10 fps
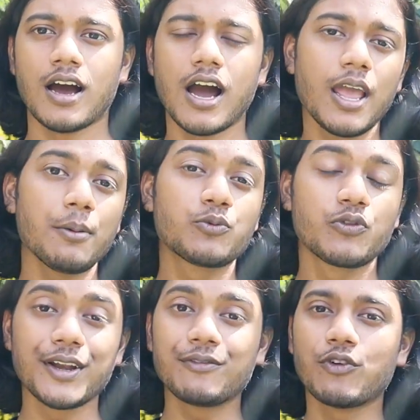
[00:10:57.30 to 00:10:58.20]
I am
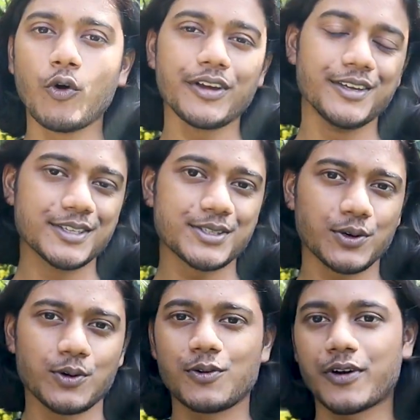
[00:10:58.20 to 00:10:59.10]
24 years
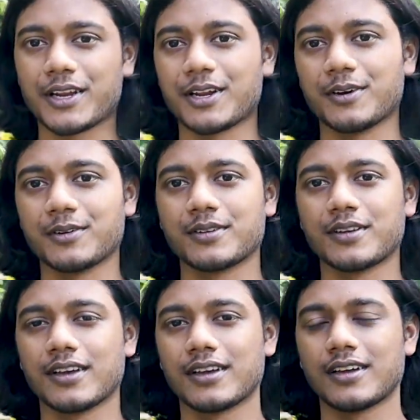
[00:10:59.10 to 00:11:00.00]
old right now.
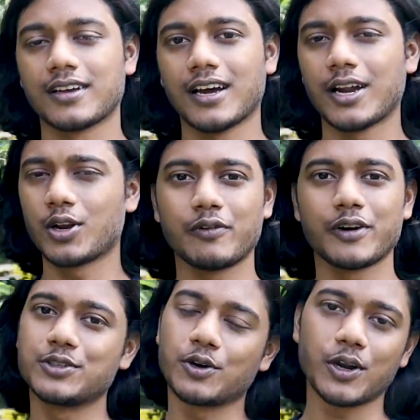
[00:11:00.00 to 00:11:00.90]
I
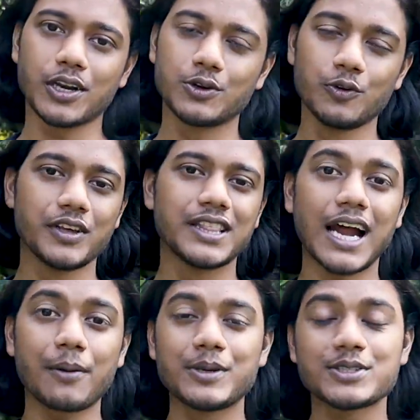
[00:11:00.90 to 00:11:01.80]
what you're gonna do with
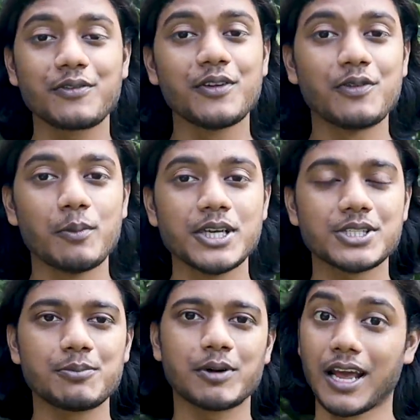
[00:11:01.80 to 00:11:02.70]
that piece of
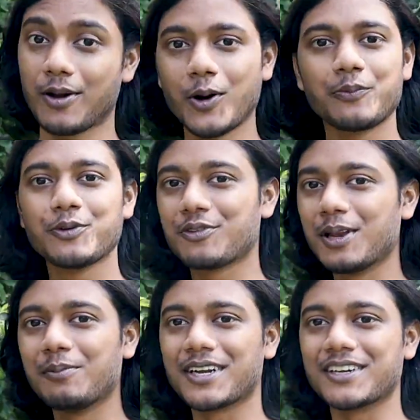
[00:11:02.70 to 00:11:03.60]
information, but I hope you
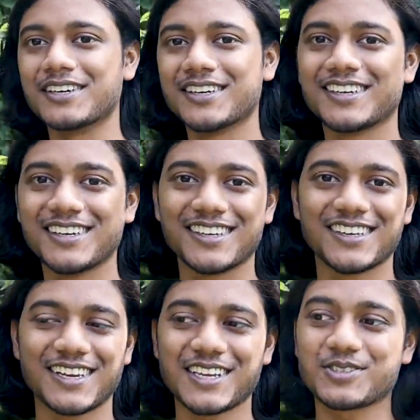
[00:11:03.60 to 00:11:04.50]
feel better.
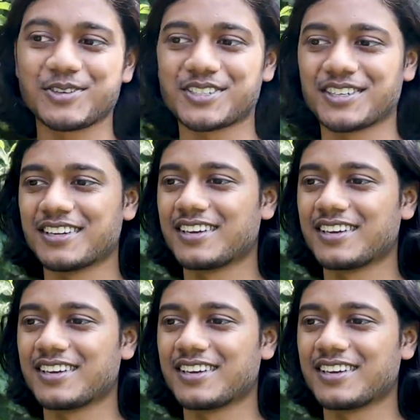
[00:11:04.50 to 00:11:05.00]
Next question.